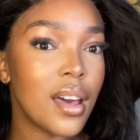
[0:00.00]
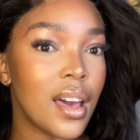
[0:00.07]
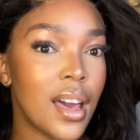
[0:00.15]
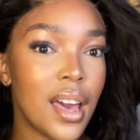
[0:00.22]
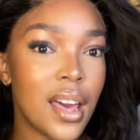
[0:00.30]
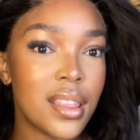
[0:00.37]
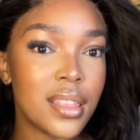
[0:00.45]

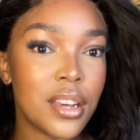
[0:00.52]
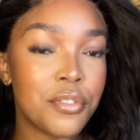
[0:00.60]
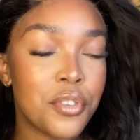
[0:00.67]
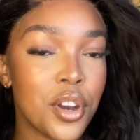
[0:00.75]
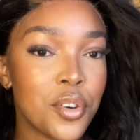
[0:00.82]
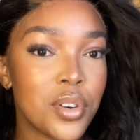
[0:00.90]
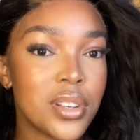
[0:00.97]
and that
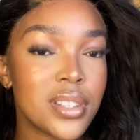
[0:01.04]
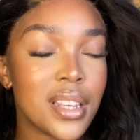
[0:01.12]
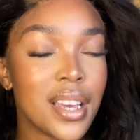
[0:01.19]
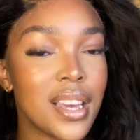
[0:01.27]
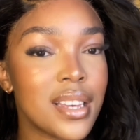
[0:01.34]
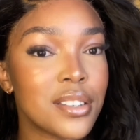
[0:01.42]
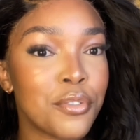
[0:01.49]
fragrance
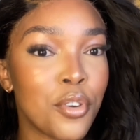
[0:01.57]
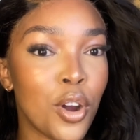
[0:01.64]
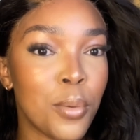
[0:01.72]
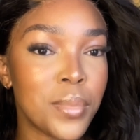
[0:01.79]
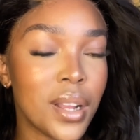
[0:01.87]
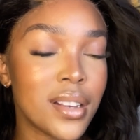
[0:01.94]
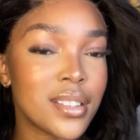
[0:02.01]
is
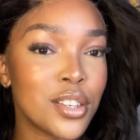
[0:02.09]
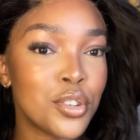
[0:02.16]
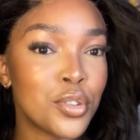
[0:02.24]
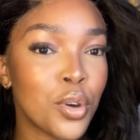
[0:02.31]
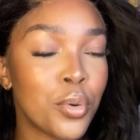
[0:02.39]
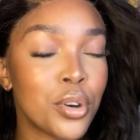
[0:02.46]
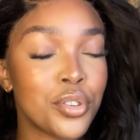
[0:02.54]
from
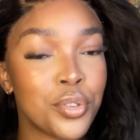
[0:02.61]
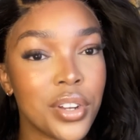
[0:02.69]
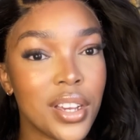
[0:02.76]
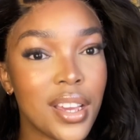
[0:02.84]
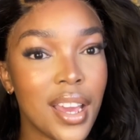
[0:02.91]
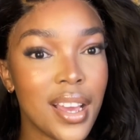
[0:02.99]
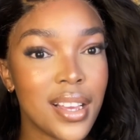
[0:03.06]
Narciso
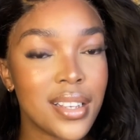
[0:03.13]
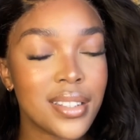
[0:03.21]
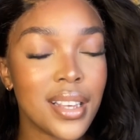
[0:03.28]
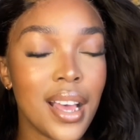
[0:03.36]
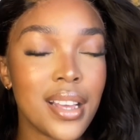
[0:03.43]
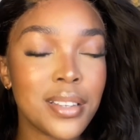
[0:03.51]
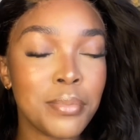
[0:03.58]
Rodriguez.
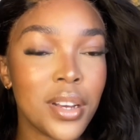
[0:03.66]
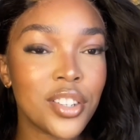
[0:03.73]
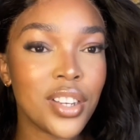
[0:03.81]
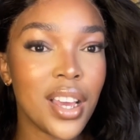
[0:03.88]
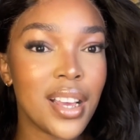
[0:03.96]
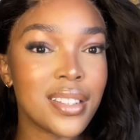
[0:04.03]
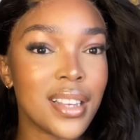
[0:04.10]
As much
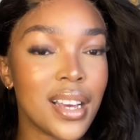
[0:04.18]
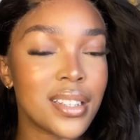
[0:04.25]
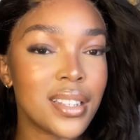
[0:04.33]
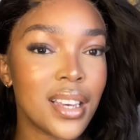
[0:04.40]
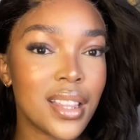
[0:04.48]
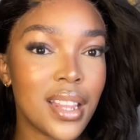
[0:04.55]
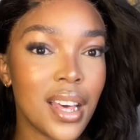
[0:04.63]
as I
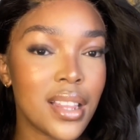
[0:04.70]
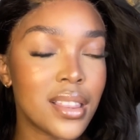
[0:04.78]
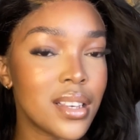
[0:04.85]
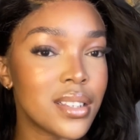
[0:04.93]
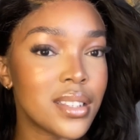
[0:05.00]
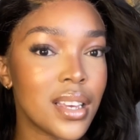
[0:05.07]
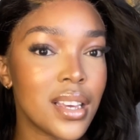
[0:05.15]
said that
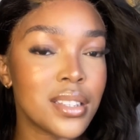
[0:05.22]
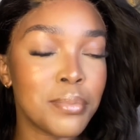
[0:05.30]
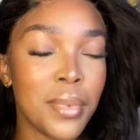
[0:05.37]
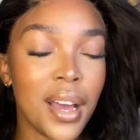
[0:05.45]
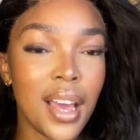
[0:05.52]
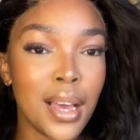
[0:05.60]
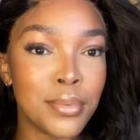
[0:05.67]
this is
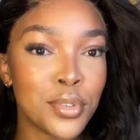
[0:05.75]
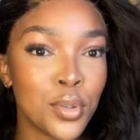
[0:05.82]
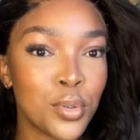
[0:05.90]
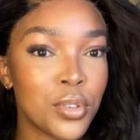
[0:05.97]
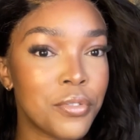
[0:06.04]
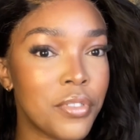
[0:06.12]
my absolute